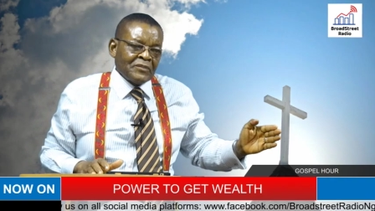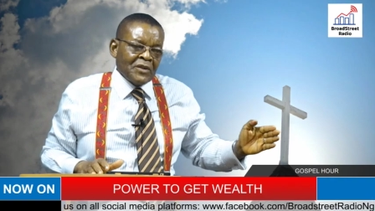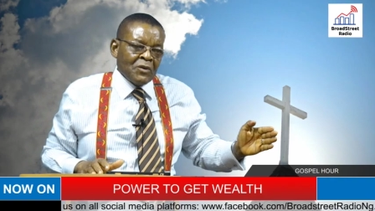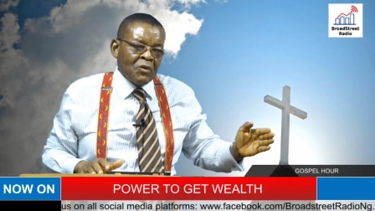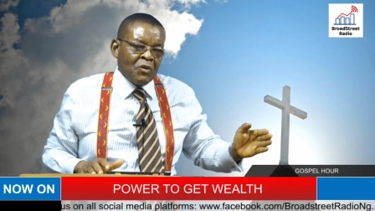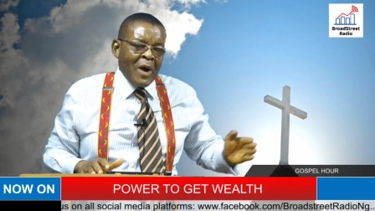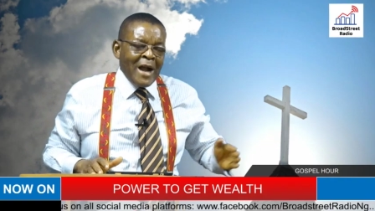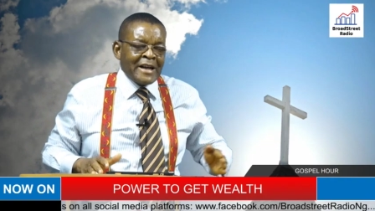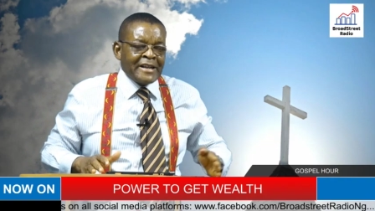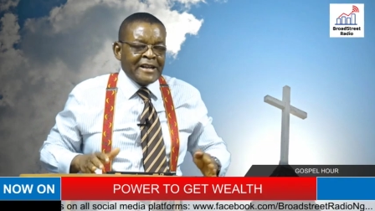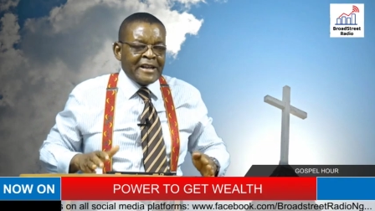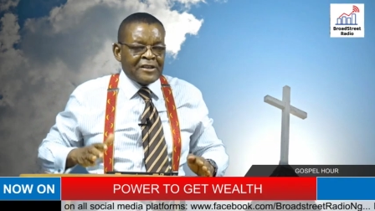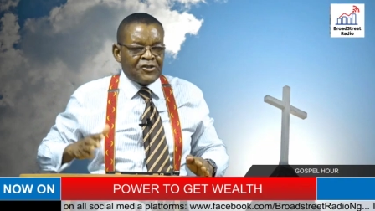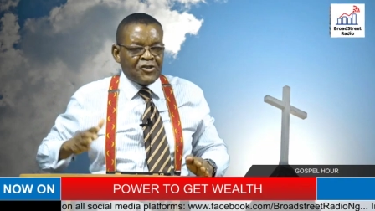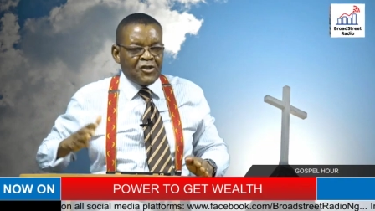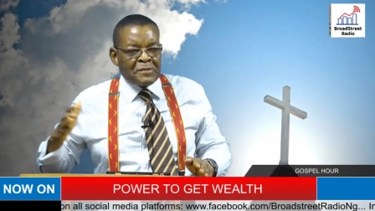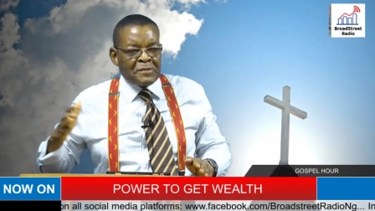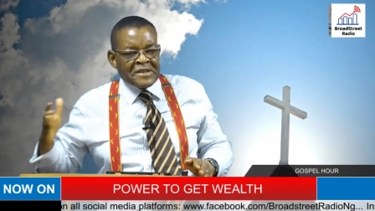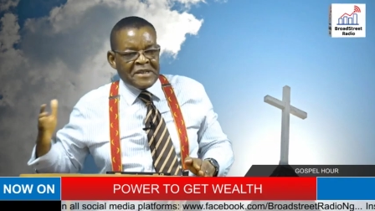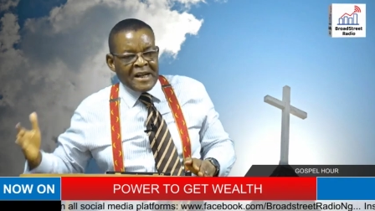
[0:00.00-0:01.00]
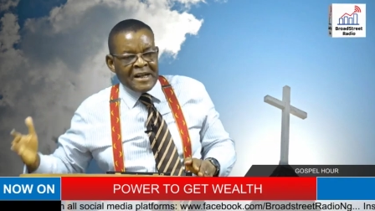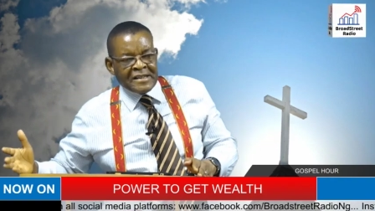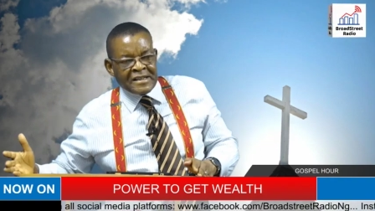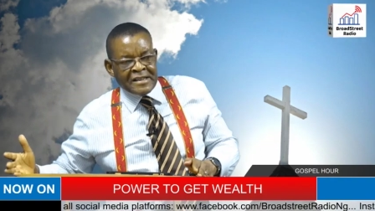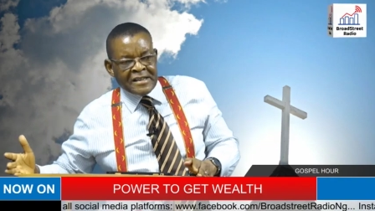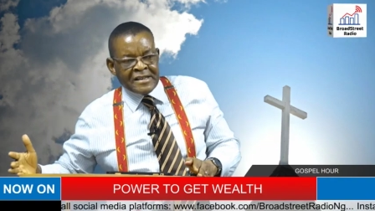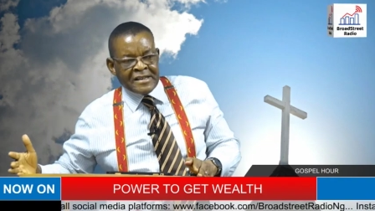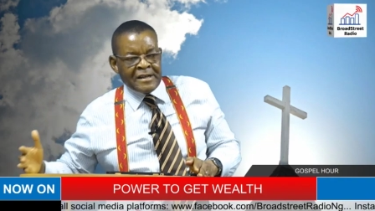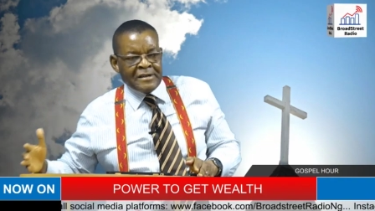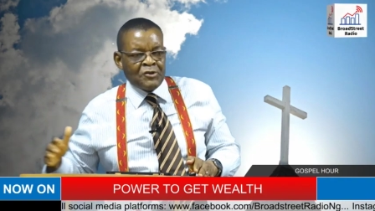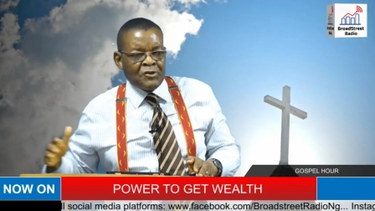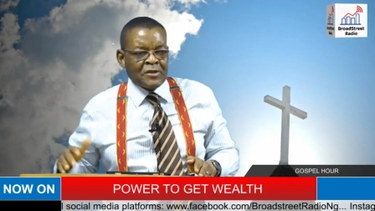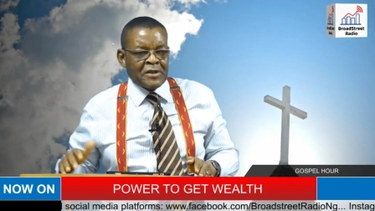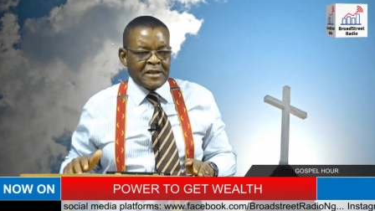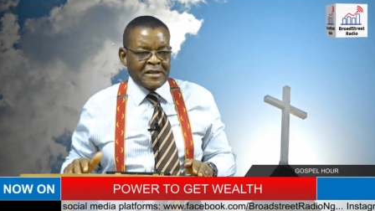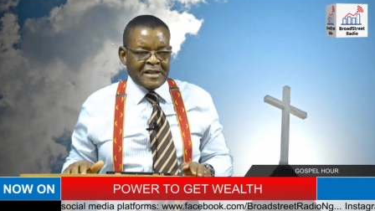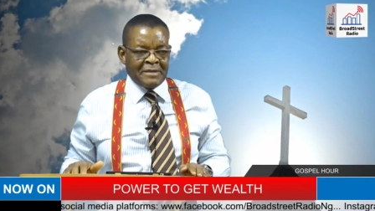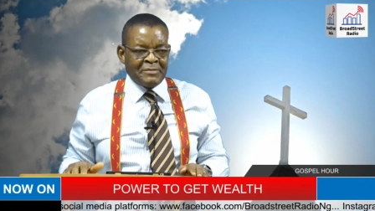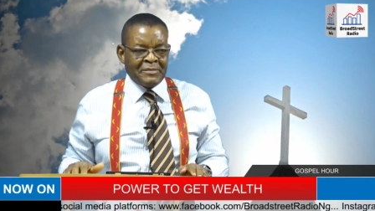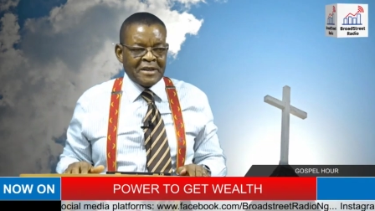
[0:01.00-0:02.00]
while the substance is the New
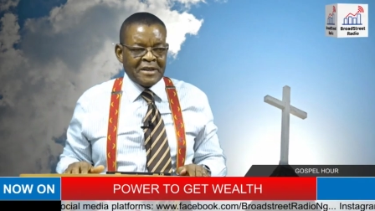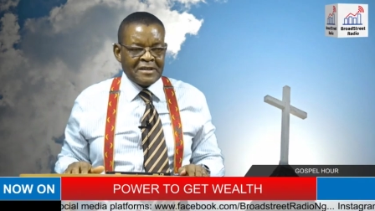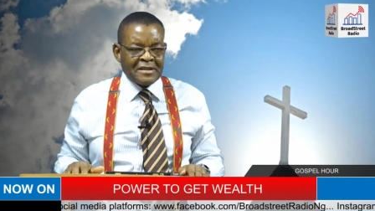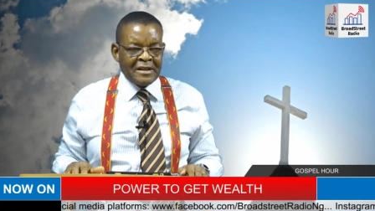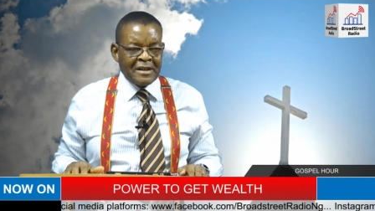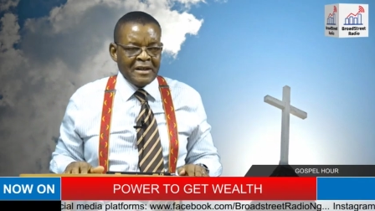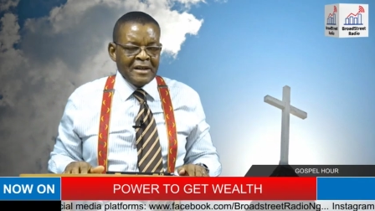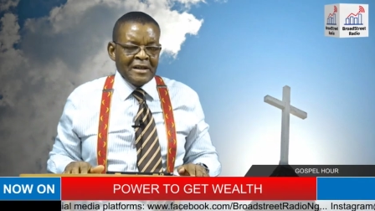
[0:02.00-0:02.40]
Testament.